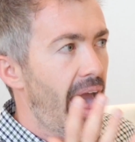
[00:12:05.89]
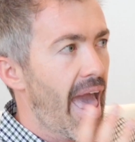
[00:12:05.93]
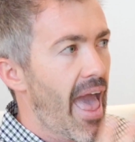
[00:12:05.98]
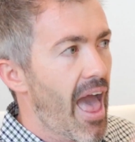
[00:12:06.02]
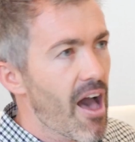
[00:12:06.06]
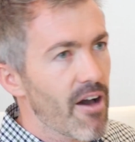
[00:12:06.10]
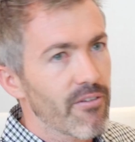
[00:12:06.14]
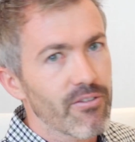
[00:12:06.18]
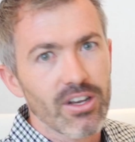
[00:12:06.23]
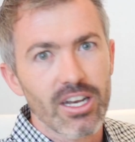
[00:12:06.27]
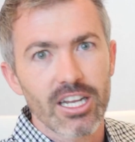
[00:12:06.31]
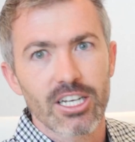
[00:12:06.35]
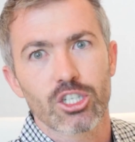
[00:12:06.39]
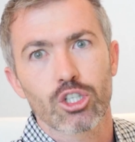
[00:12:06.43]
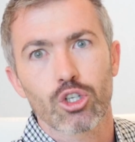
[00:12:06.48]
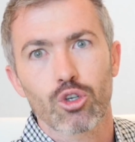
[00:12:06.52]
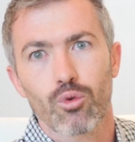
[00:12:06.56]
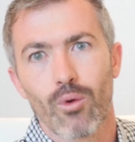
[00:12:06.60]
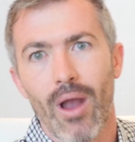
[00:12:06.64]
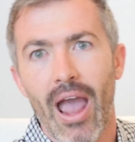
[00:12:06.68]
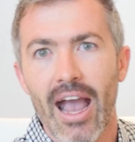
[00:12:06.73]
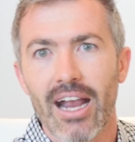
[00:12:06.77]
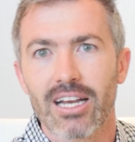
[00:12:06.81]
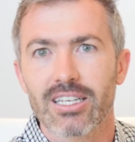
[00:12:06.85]
Have an
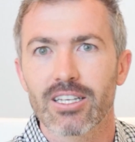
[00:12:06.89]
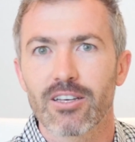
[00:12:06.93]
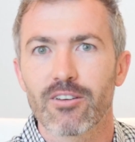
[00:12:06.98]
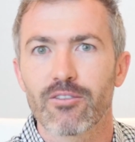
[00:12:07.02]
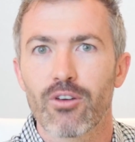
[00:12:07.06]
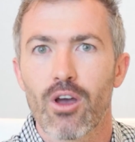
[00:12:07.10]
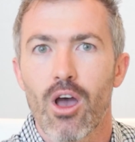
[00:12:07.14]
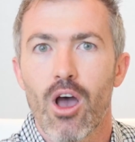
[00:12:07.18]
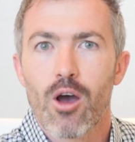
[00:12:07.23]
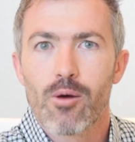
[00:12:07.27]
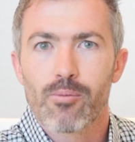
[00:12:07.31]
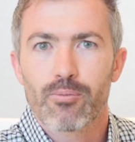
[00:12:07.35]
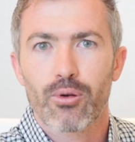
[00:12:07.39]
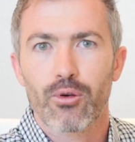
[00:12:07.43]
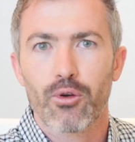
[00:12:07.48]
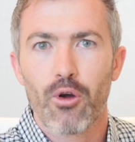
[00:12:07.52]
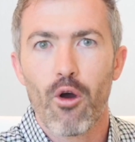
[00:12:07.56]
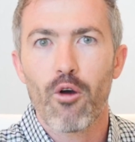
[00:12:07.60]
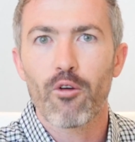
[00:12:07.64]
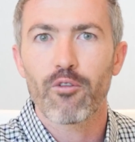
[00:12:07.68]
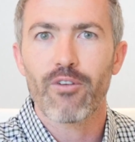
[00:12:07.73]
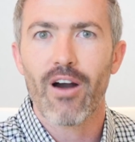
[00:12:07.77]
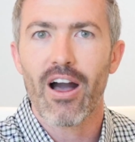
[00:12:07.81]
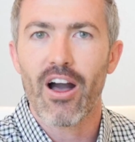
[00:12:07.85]
attractive
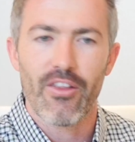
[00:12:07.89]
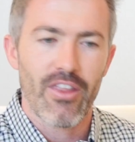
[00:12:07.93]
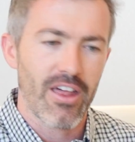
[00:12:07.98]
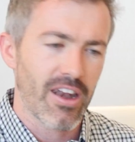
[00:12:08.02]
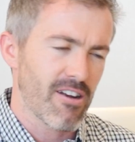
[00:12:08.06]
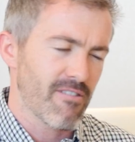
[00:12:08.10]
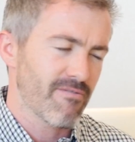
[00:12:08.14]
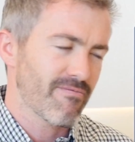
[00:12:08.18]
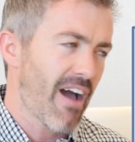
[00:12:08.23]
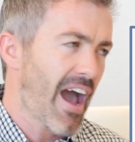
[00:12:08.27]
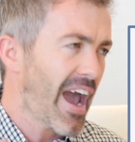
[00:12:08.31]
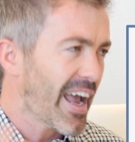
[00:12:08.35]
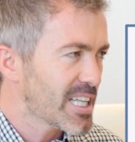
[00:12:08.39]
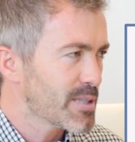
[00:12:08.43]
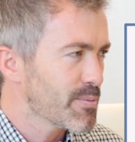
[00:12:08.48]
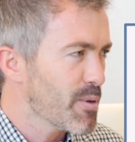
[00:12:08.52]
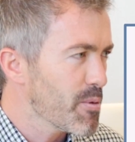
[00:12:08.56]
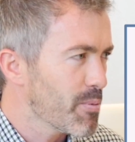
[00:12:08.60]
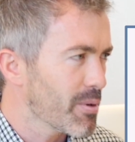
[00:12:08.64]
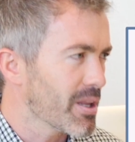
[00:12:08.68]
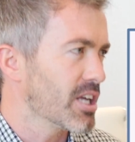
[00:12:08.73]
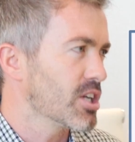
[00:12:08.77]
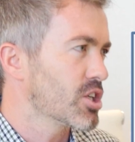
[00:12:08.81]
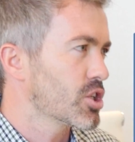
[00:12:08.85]
profile that invites
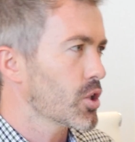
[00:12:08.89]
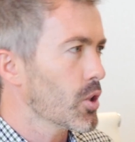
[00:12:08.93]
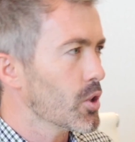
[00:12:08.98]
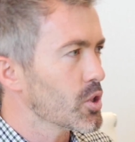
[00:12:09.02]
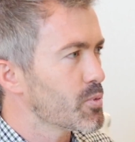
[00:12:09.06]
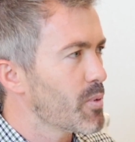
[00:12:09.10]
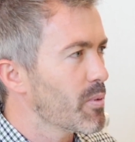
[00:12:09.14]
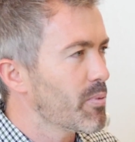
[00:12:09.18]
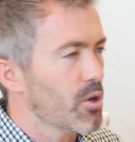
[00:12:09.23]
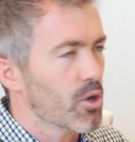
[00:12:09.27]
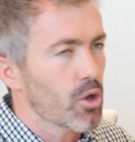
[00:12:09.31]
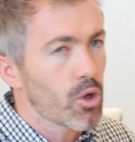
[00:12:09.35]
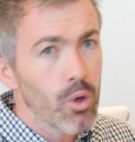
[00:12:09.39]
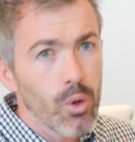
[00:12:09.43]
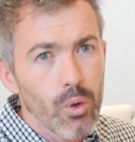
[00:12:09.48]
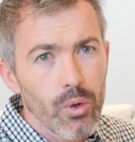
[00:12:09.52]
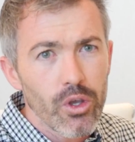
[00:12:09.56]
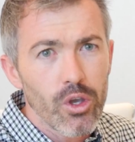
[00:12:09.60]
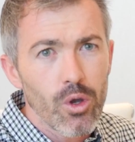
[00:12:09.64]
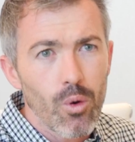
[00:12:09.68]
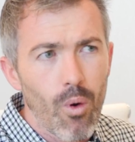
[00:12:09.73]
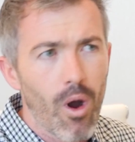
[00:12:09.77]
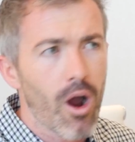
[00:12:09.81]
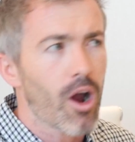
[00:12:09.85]
people, that shows people who
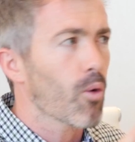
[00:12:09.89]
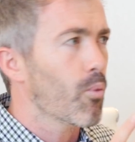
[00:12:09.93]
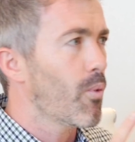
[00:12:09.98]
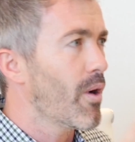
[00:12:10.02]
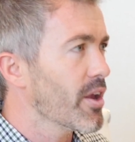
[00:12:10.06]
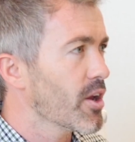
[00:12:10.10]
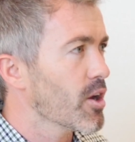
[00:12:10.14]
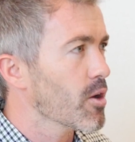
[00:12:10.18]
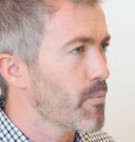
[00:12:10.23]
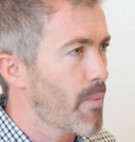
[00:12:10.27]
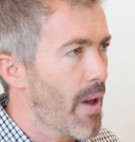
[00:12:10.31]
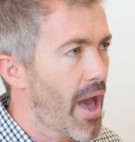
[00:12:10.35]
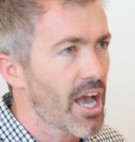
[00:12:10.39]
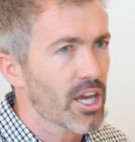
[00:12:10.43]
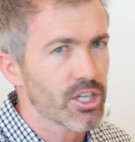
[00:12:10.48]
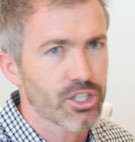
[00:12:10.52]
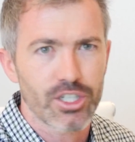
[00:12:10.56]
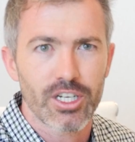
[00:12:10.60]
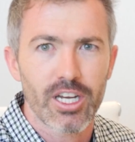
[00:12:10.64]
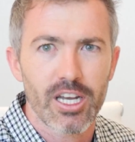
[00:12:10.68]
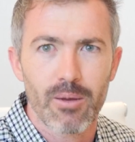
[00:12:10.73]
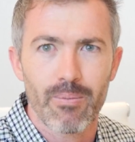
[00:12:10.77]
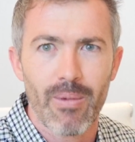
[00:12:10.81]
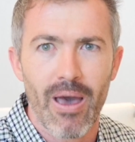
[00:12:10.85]
you are, what you're
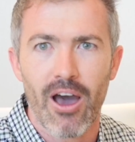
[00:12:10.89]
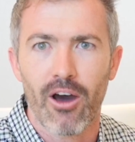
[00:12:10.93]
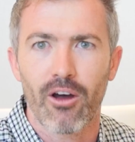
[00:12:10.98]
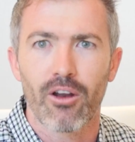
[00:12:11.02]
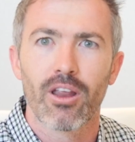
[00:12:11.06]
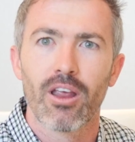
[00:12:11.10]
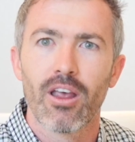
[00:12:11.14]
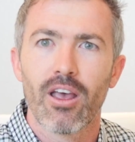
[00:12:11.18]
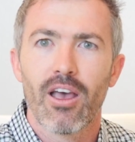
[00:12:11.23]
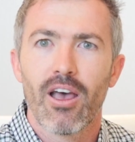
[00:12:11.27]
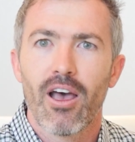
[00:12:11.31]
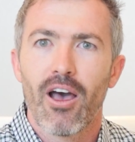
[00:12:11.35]
passionate about.